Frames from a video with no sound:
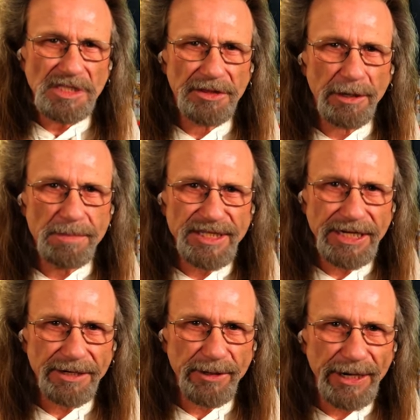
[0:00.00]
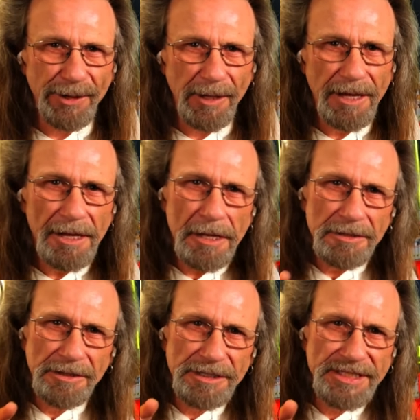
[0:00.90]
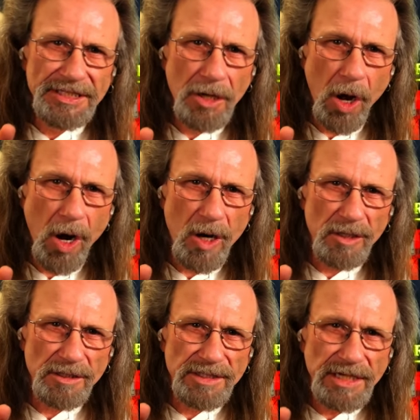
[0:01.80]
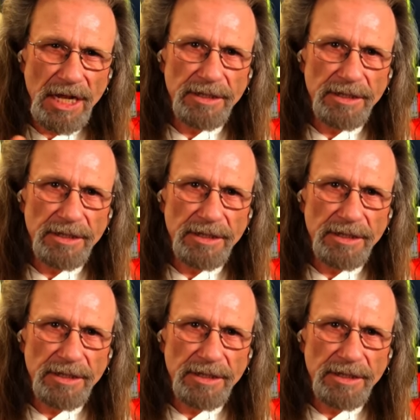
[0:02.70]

The material, the songs,